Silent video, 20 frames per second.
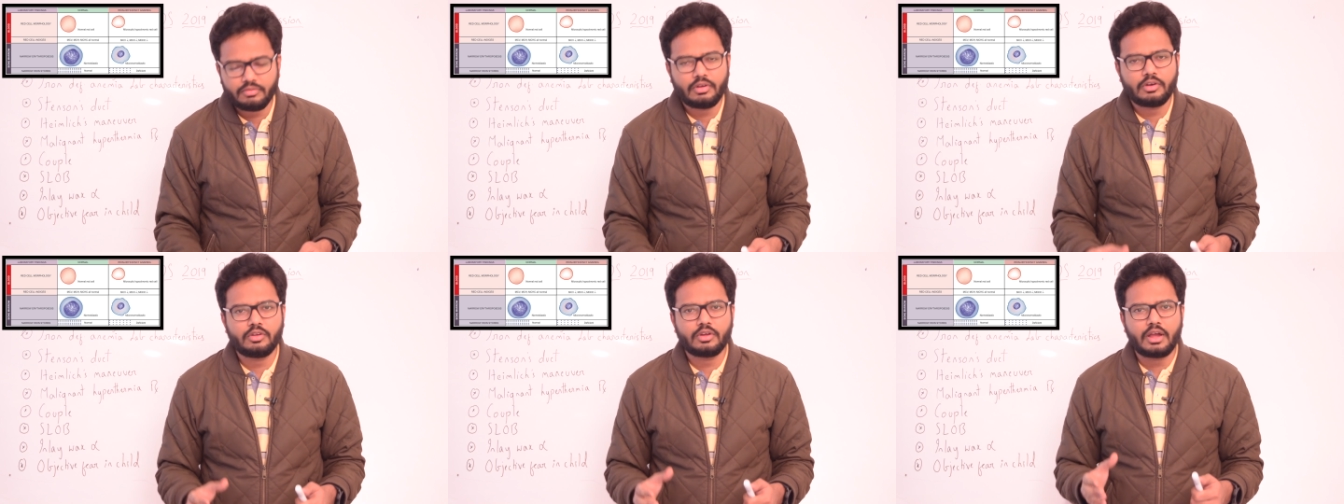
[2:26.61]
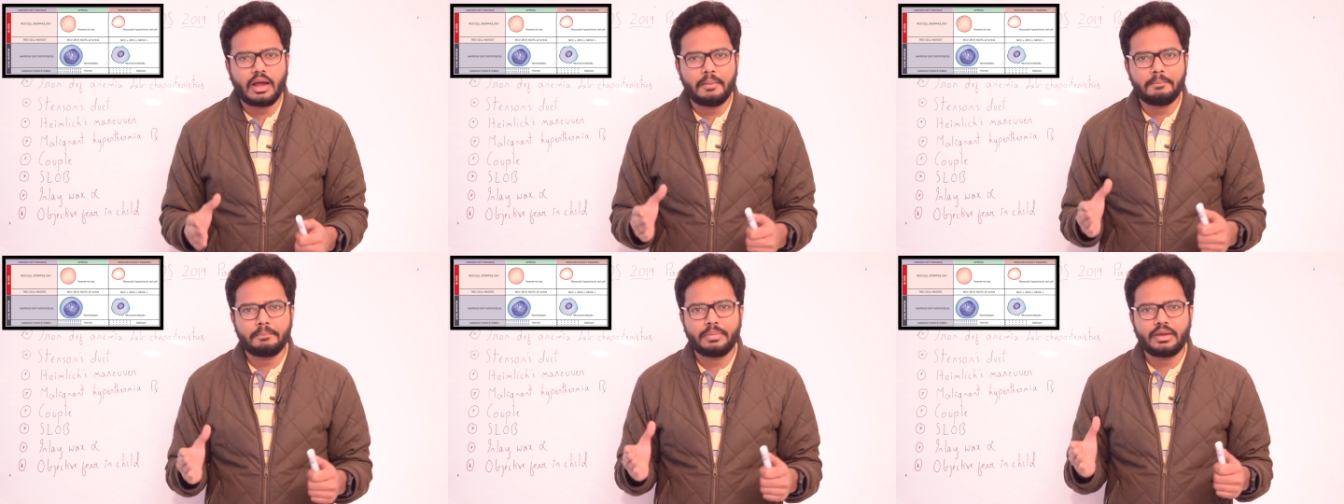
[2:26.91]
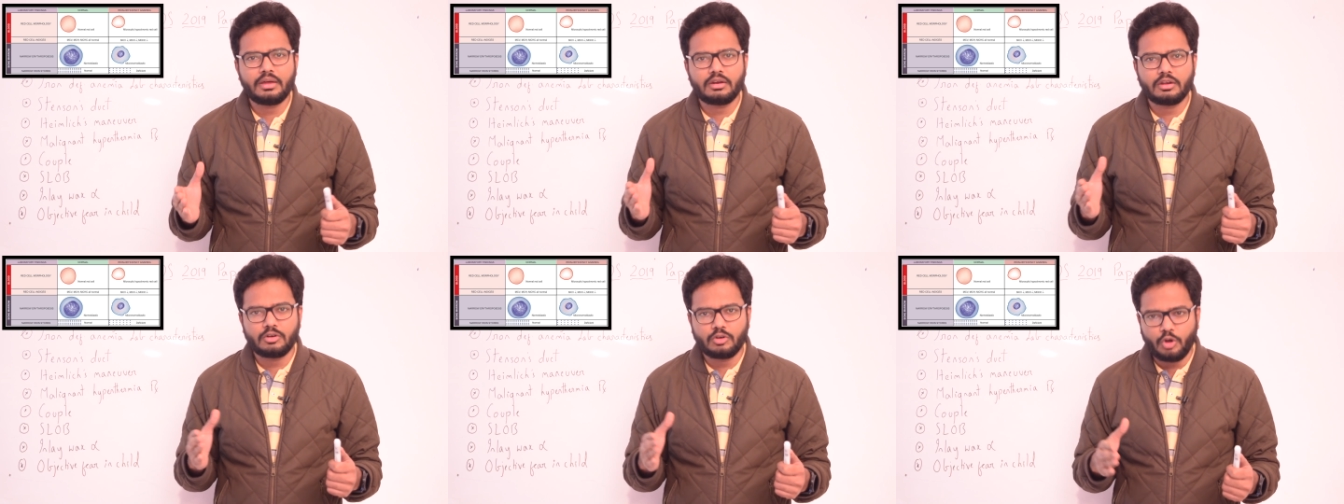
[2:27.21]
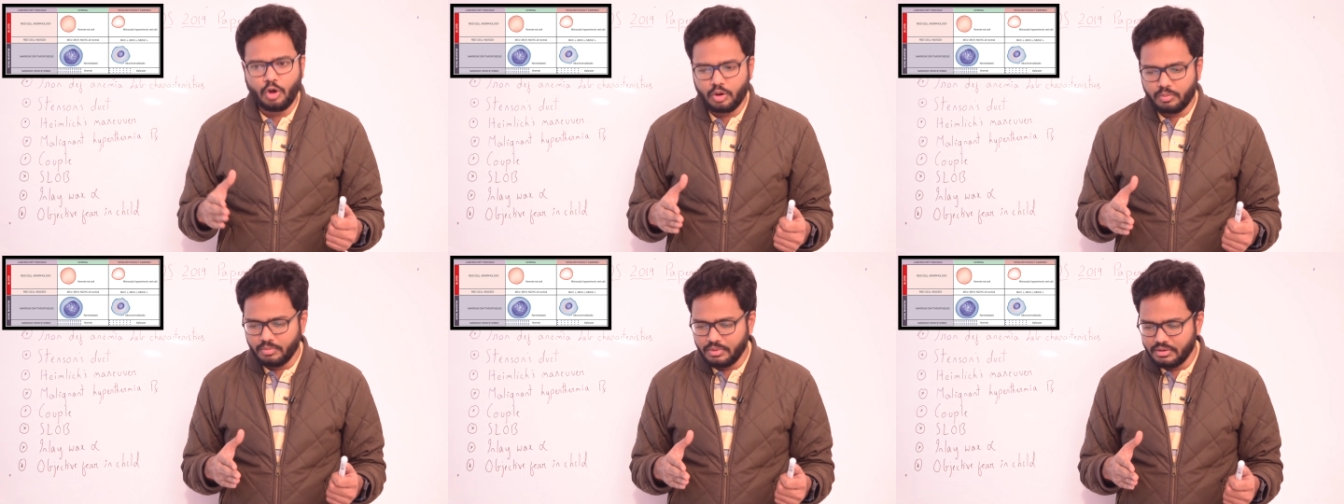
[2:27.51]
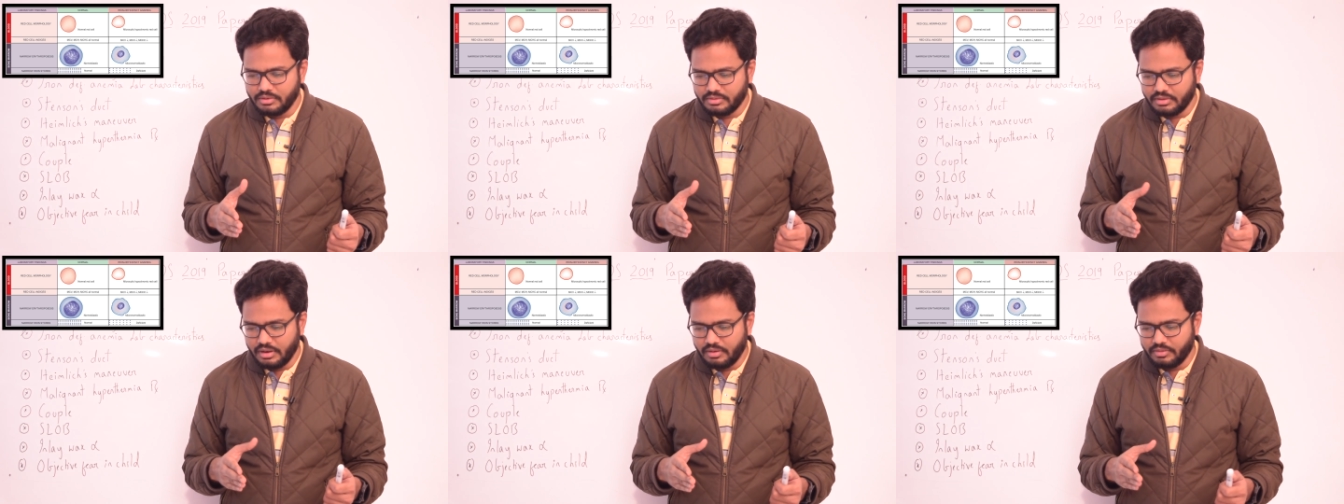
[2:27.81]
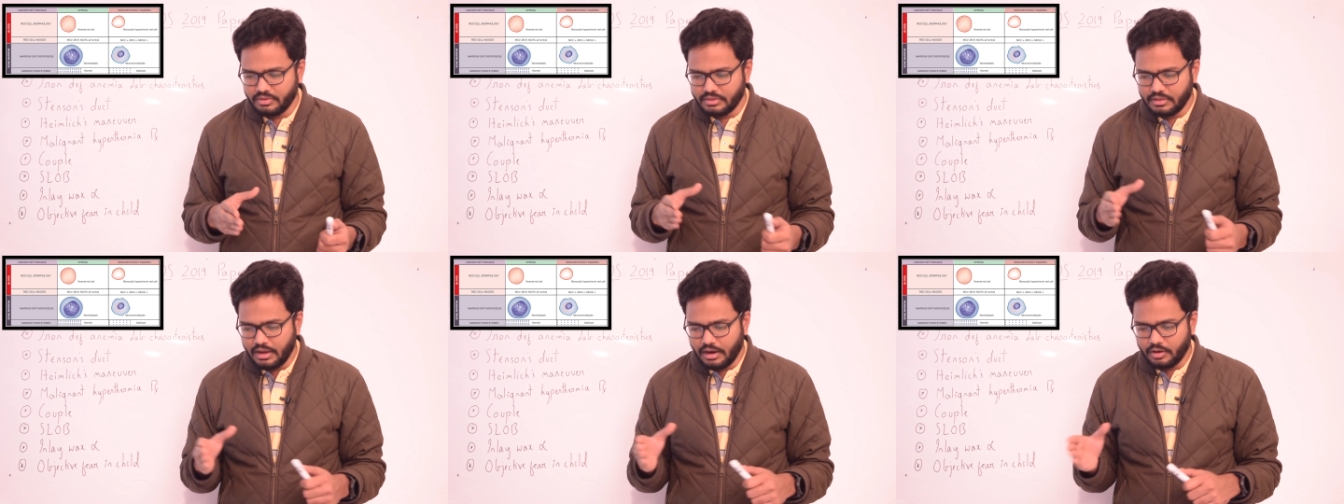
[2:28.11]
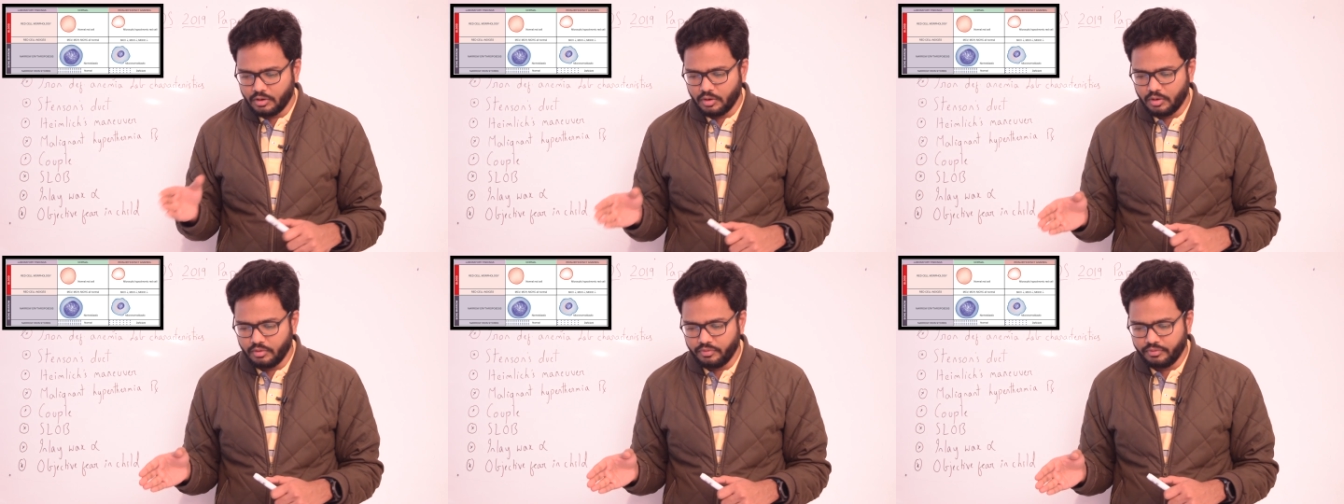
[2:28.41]
when you compare a normal cell with
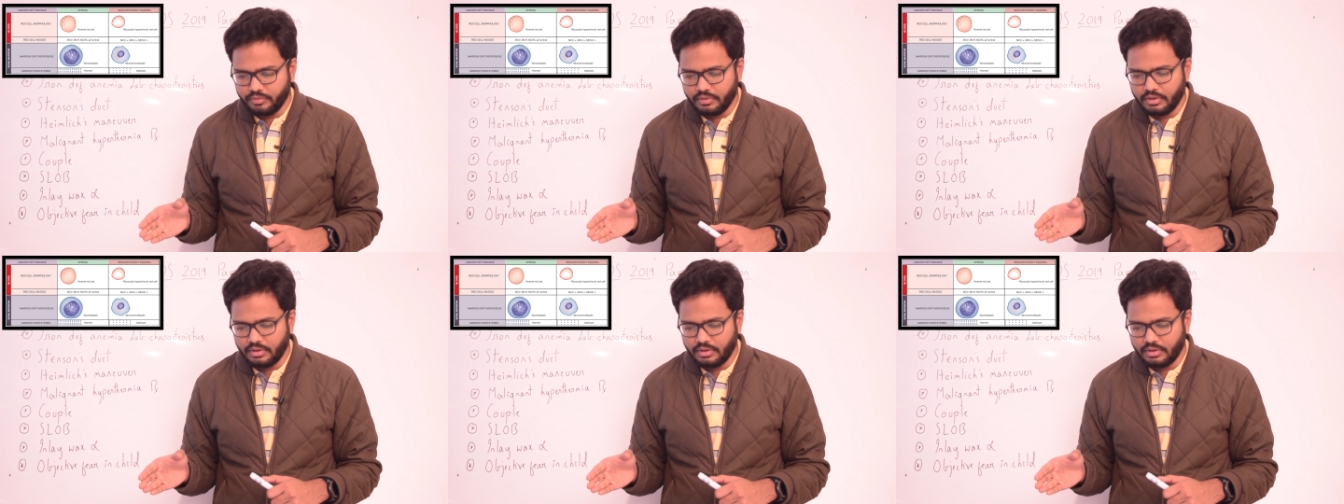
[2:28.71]
that of